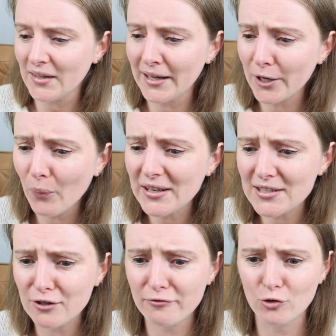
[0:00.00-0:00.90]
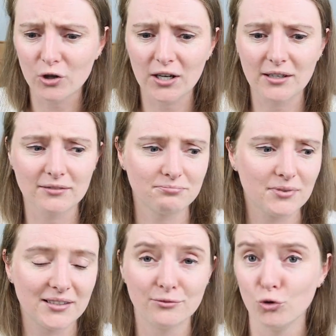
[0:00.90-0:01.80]
And I went in for
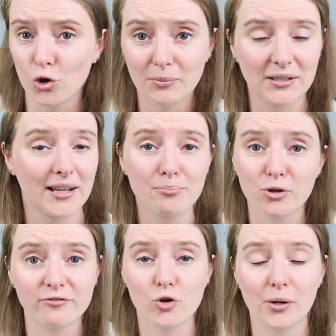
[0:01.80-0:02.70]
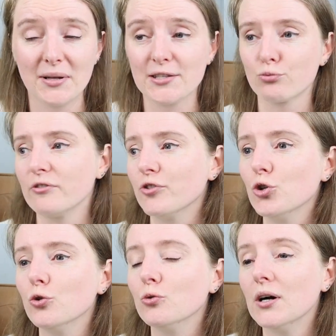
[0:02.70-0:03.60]
a normal like performance
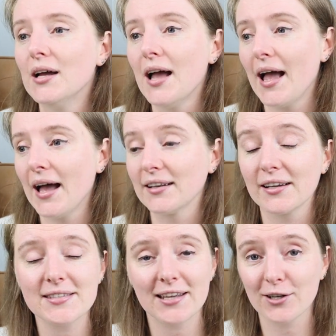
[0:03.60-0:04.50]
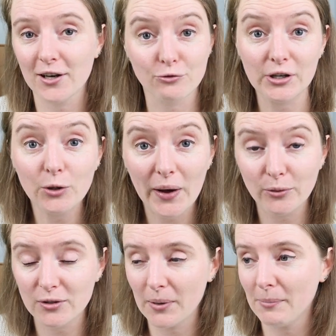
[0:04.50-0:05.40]
review. And like I said, got on really well
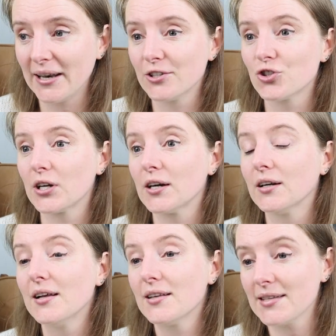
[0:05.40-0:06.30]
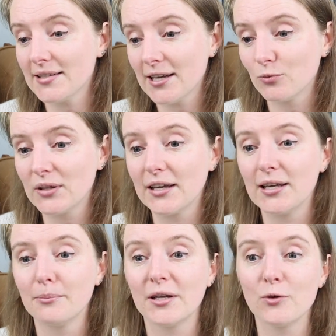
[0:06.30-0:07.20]
with my manager, sat down with
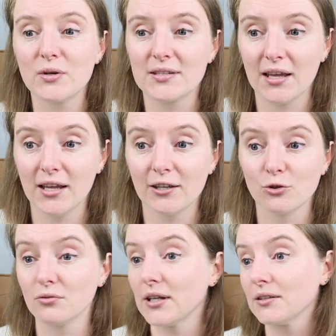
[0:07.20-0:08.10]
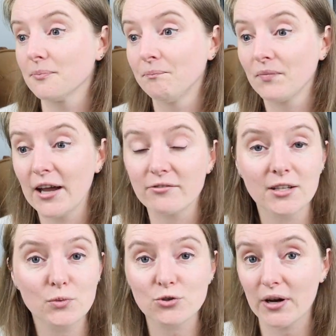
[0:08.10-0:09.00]
him. He was saying, you know, that
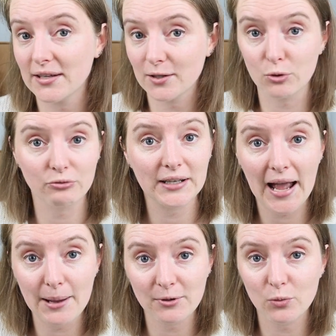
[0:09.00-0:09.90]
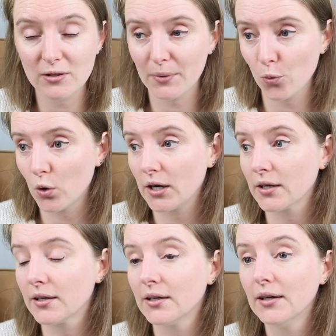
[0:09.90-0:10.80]
Everything was great. They were really happy with my
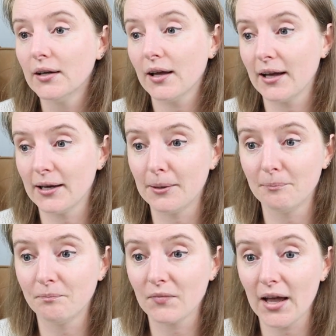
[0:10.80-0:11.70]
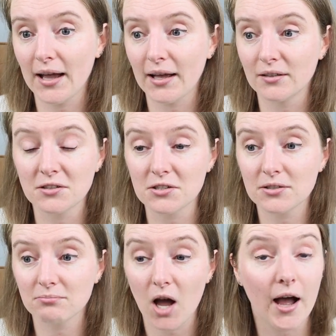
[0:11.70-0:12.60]
work. Um,
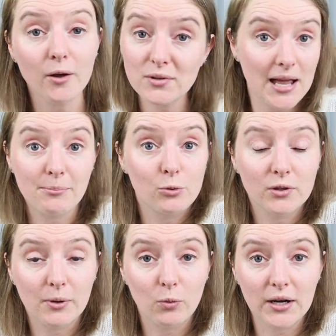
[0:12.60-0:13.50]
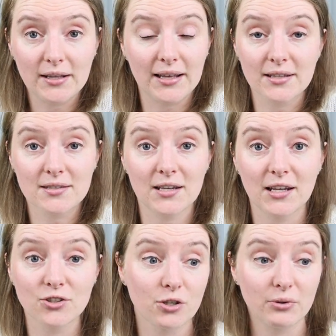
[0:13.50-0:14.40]
and I was happy with my work at that
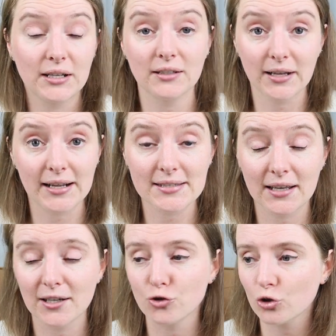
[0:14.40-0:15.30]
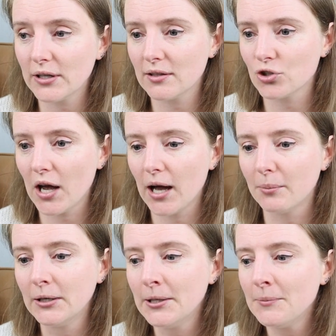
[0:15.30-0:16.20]
stage. I really, like I said, enjoyed the
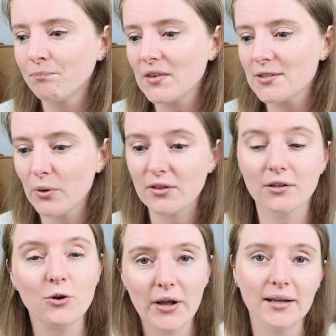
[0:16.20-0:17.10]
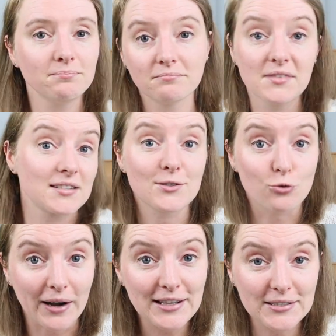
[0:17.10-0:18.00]
job. So I thought, okay, this is
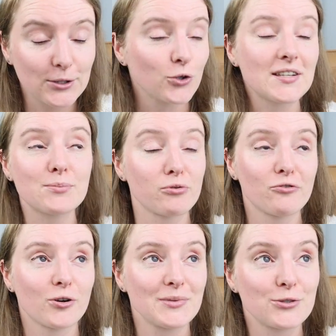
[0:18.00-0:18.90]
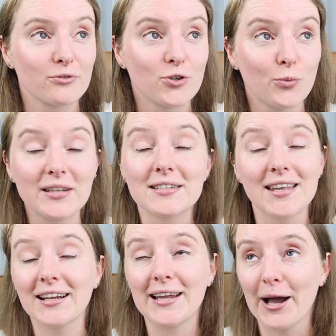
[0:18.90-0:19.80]
great. You know, this performance review went
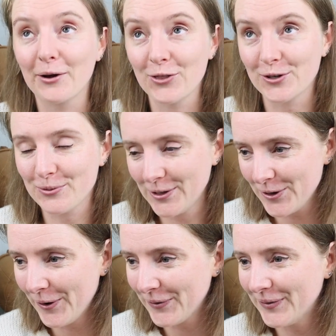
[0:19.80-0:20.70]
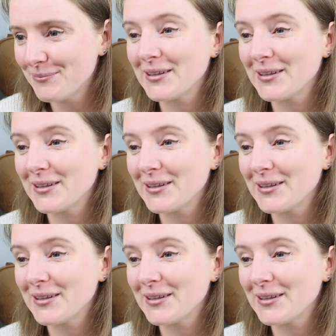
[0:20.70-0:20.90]
exactly how I thought it would go.